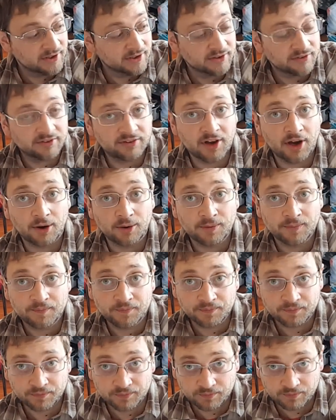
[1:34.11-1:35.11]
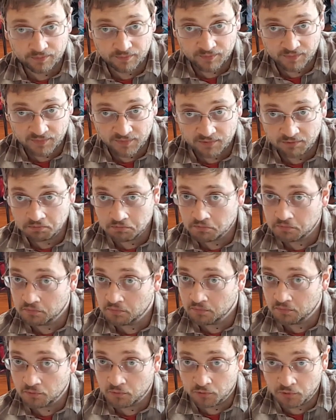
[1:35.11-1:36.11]
So,
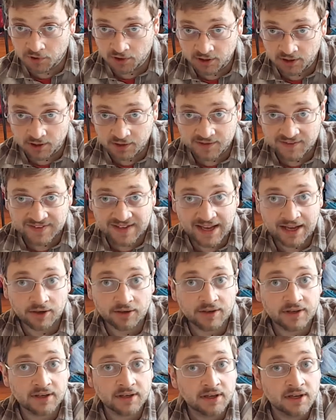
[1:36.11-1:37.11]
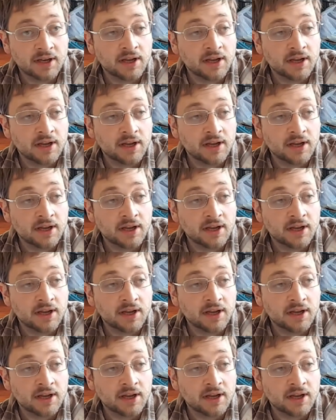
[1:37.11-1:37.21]
really good sound.